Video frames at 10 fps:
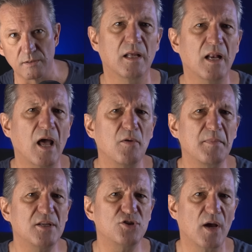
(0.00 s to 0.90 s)
Allow
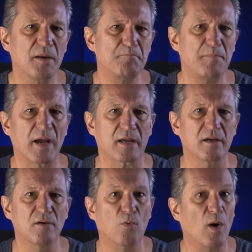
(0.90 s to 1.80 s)
me to unpack
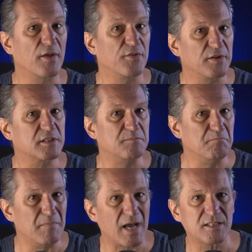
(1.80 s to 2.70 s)
why this
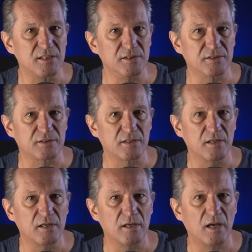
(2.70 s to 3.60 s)
matters
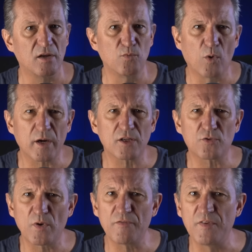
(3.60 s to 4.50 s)
and what it
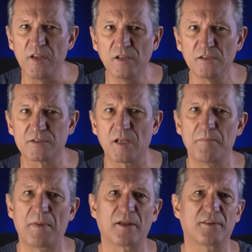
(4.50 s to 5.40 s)
reveals
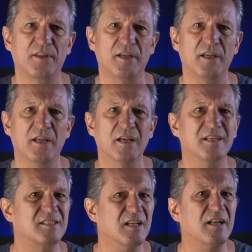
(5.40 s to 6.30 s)
about the
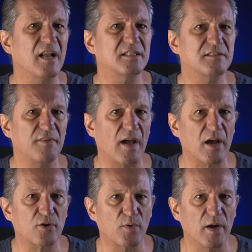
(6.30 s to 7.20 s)
selective
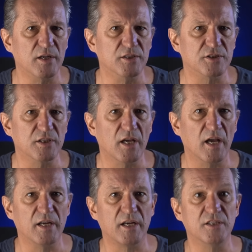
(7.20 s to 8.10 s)
outrage
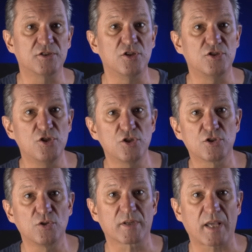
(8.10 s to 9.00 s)
and
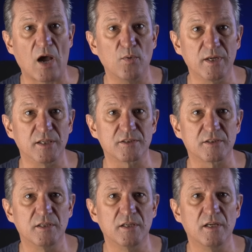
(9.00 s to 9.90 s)
institutional
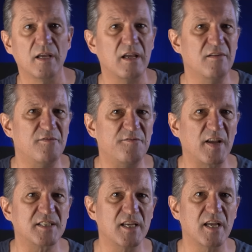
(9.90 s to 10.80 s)
cowardice
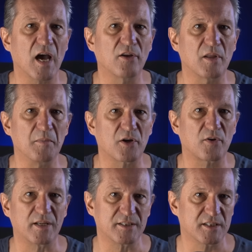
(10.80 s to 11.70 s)
infecting our
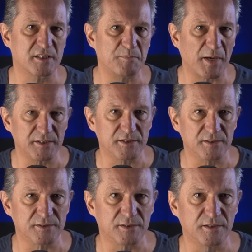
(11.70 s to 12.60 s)
democratic
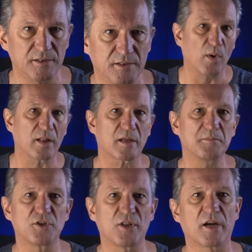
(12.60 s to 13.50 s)
spaces. Welcome
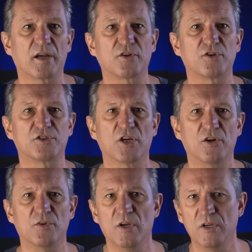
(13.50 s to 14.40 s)
to the Rianro
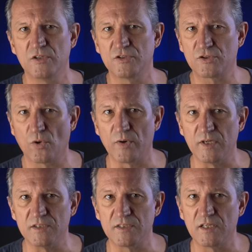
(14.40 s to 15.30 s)
Show,
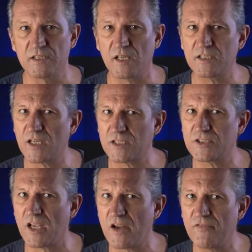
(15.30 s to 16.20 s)
stories that touch
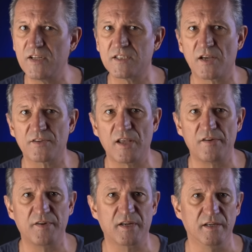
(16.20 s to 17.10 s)
every South
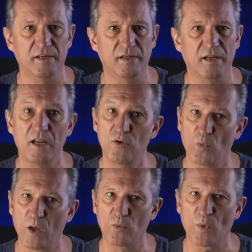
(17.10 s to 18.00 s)
African in
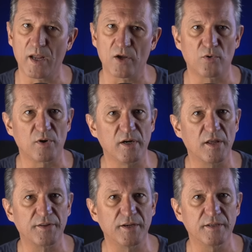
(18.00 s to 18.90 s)
one way or
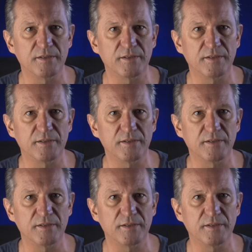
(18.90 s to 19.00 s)
another.